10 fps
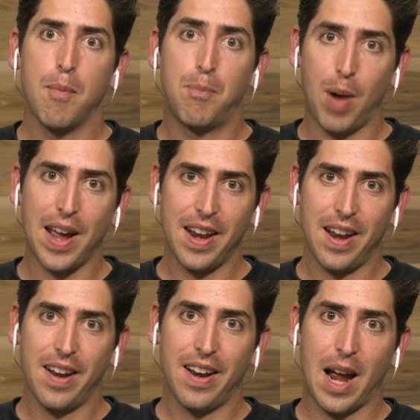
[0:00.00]
But
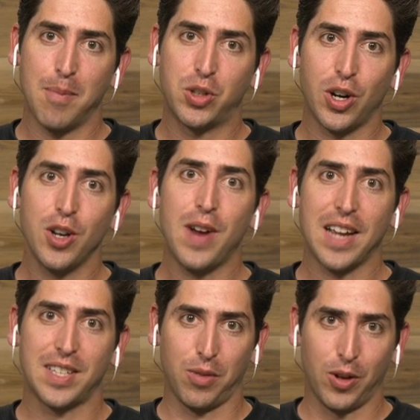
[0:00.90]
I'm sure you
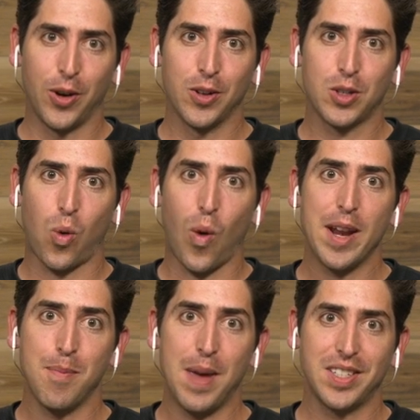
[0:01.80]
guys have learned
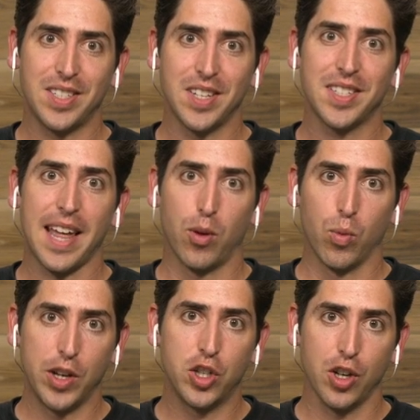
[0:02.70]
quite a bit since that
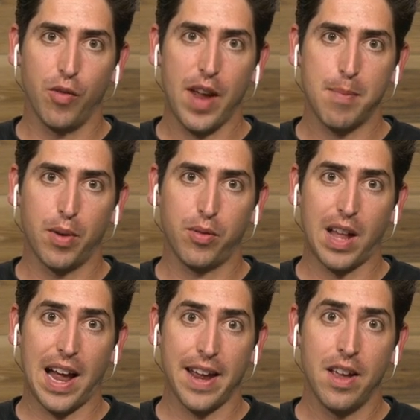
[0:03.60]
original
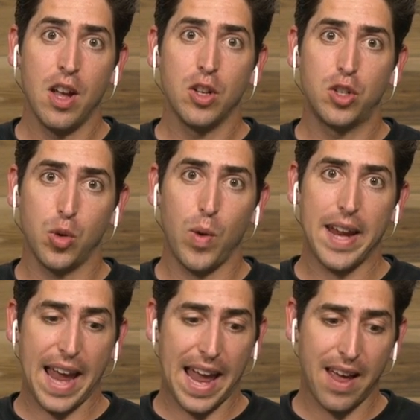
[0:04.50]
Vaporfly. Do
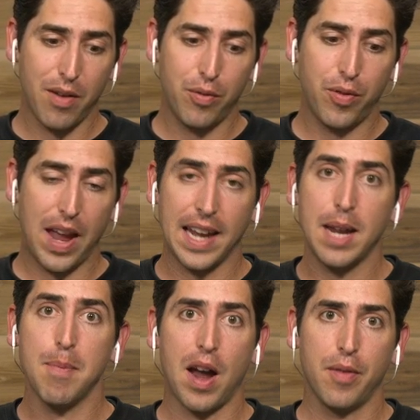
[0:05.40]
we have
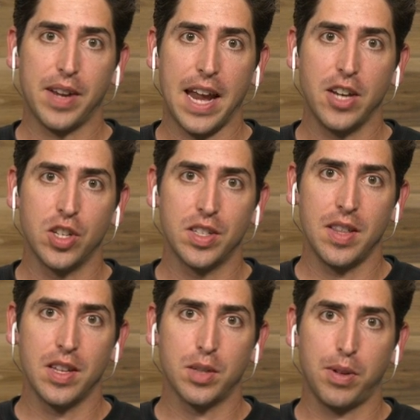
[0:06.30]
any modifications
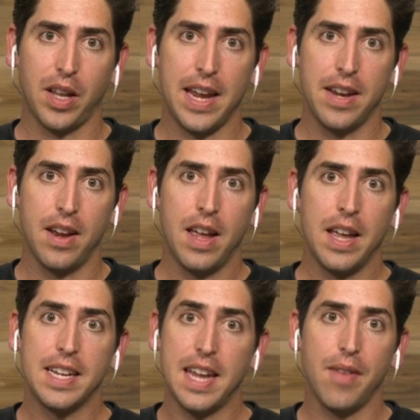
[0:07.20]
in this plate
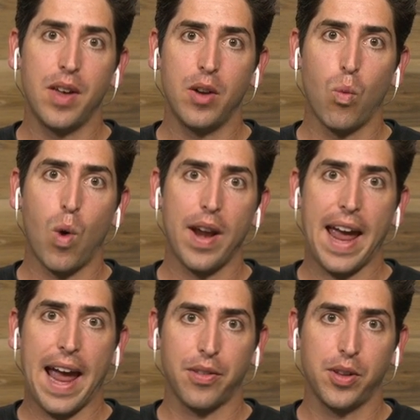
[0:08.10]
given what
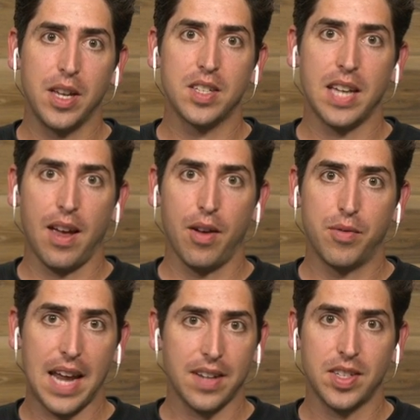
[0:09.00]
athletes
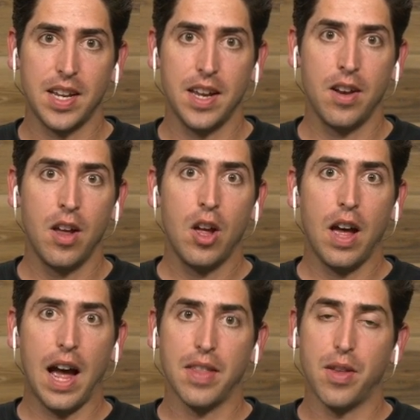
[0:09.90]
have tested,
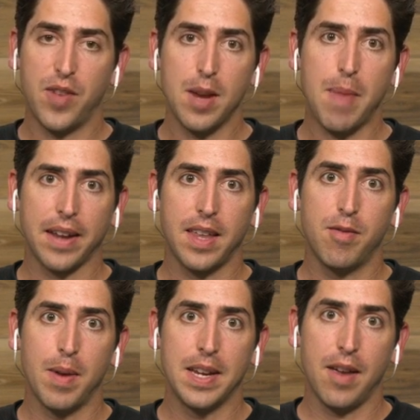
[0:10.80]
uh, the feedback
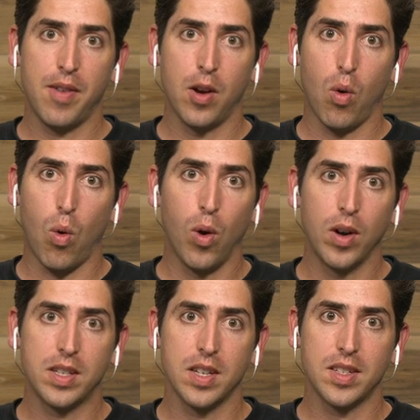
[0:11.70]
they've been given,
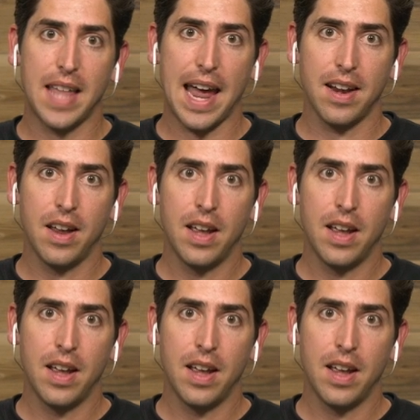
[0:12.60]
or does that